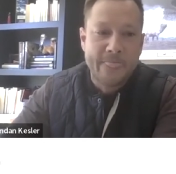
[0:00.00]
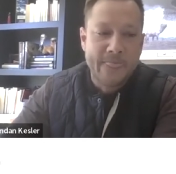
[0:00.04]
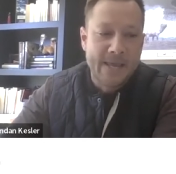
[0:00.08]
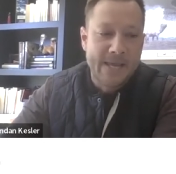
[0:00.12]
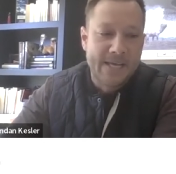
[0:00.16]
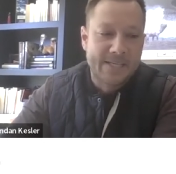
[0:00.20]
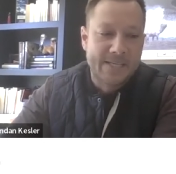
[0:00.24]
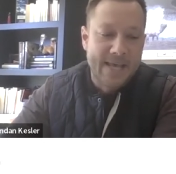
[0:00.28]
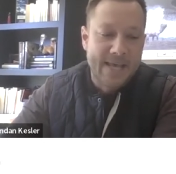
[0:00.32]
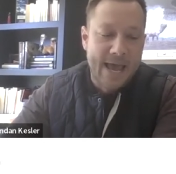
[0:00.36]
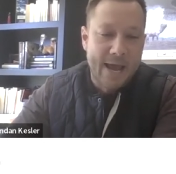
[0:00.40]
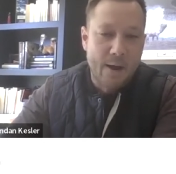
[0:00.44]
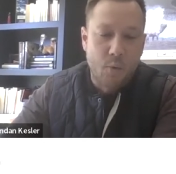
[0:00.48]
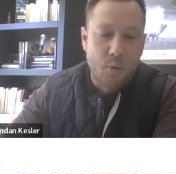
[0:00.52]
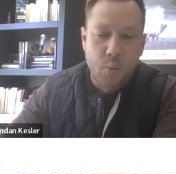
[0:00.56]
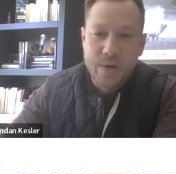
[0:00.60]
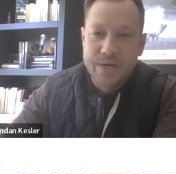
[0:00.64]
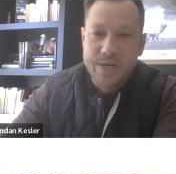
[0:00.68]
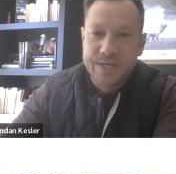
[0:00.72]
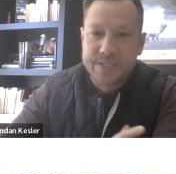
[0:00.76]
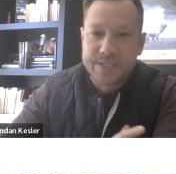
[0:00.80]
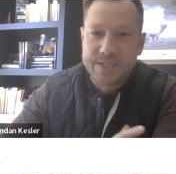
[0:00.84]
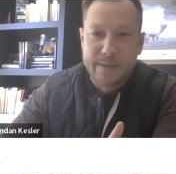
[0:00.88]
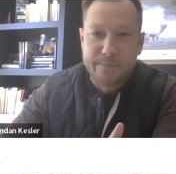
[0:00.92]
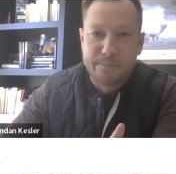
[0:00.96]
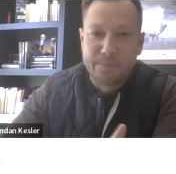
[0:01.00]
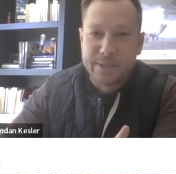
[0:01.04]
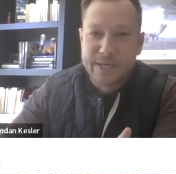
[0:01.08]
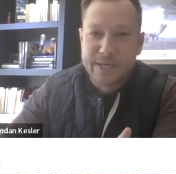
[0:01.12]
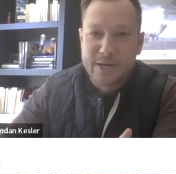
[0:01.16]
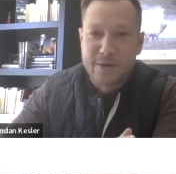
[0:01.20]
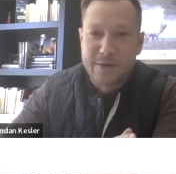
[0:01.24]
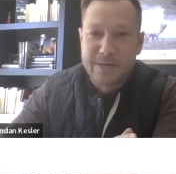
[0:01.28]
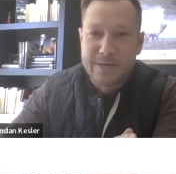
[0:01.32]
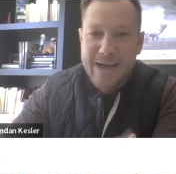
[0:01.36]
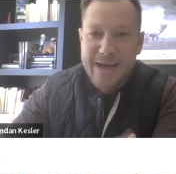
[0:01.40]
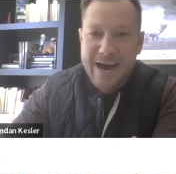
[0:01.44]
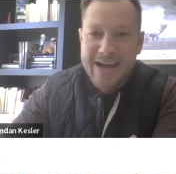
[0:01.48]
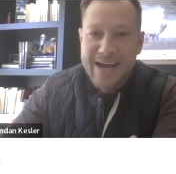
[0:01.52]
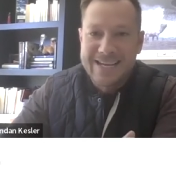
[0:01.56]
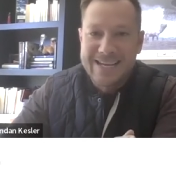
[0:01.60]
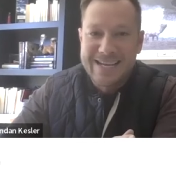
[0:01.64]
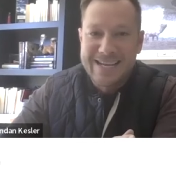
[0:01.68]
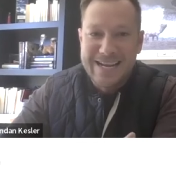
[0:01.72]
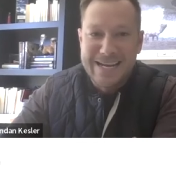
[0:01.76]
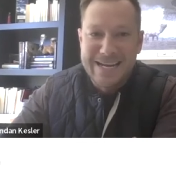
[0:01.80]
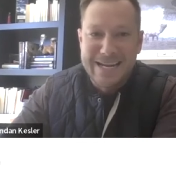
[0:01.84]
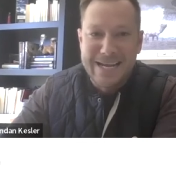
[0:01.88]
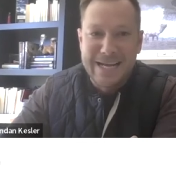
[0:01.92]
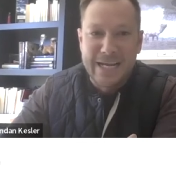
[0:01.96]
is that we simply are not
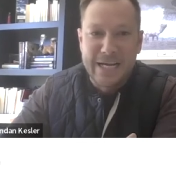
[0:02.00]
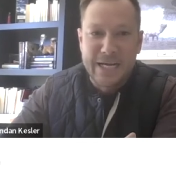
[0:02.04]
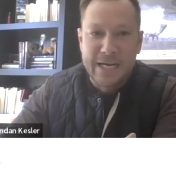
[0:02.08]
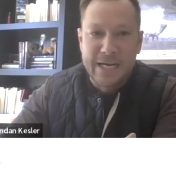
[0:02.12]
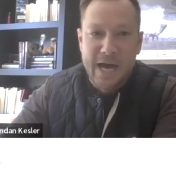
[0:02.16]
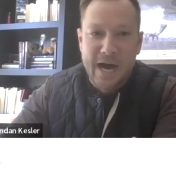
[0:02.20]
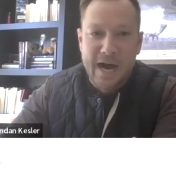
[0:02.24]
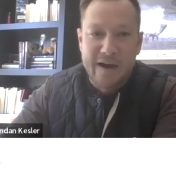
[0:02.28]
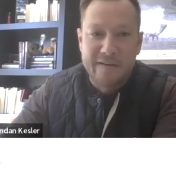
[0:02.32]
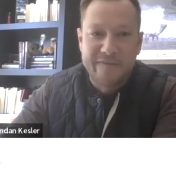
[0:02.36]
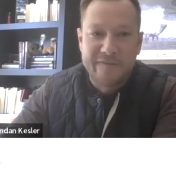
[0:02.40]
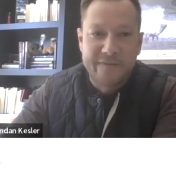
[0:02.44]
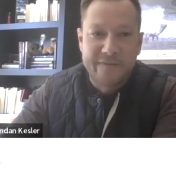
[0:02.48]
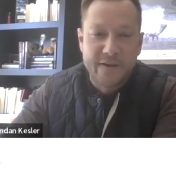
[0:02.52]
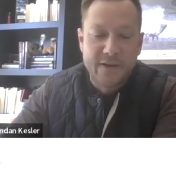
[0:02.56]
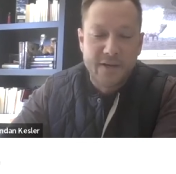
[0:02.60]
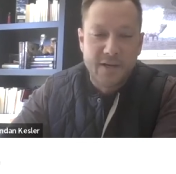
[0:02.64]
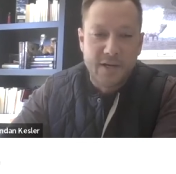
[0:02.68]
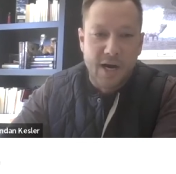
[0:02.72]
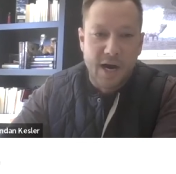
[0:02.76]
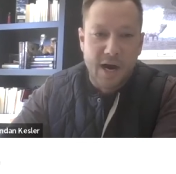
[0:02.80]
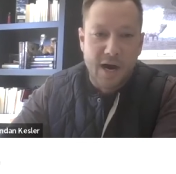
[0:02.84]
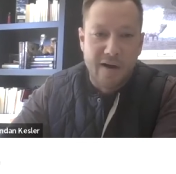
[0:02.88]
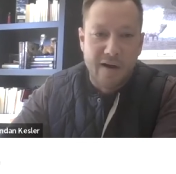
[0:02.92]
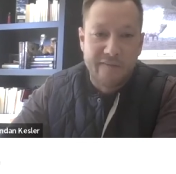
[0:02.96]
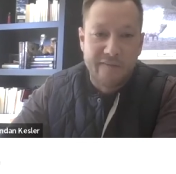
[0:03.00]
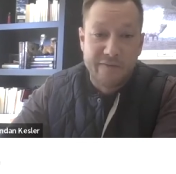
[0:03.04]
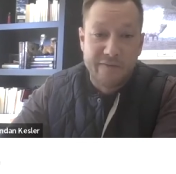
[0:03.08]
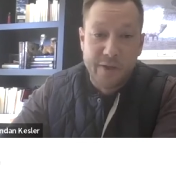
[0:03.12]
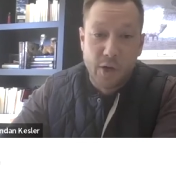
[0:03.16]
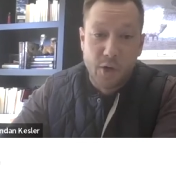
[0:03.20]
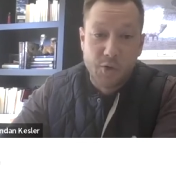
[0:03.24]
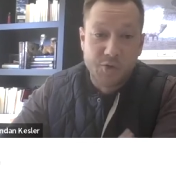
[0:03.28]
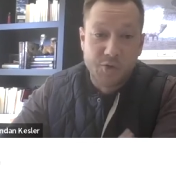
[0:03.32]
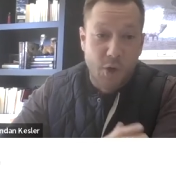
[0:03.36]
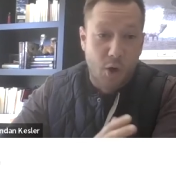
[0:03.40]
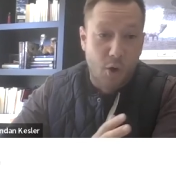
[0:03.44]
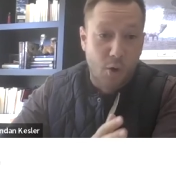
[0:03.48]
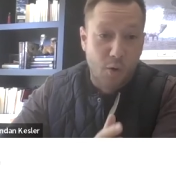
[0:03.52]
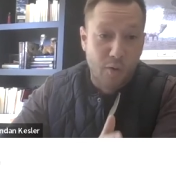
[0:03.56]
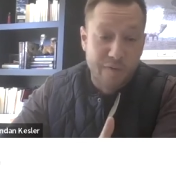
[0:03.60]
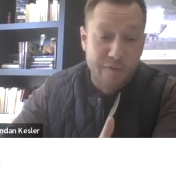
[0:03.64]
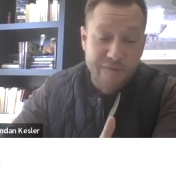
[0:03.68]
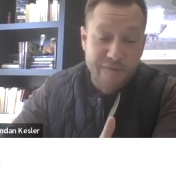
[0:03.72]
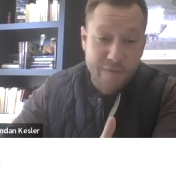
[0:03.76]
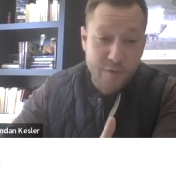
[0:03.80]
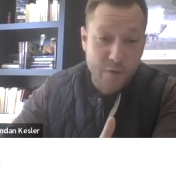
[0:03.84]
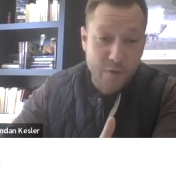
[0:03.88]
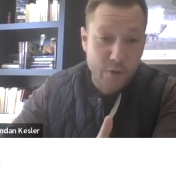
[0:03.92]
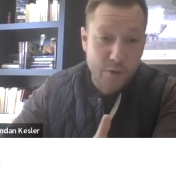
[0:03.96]
eating enough of those whole
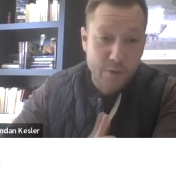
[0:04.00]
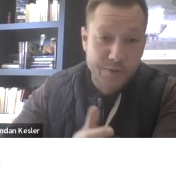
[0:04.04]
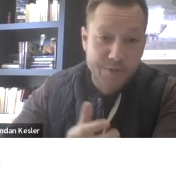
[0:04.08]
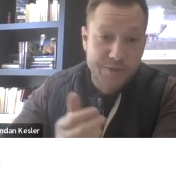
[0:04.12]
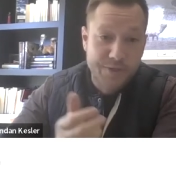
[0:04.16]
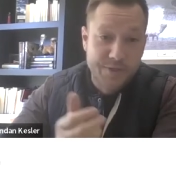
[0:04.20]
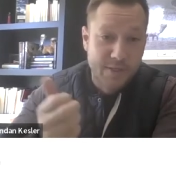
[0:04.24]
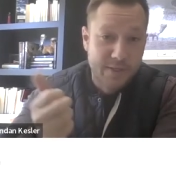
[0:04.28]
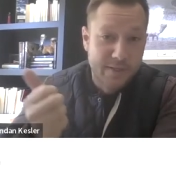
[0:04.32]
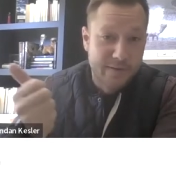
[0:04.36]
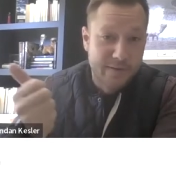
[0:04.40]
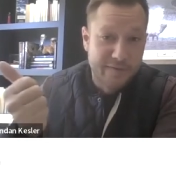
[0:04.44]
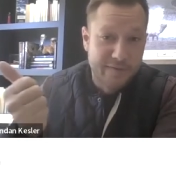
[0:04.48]
foods,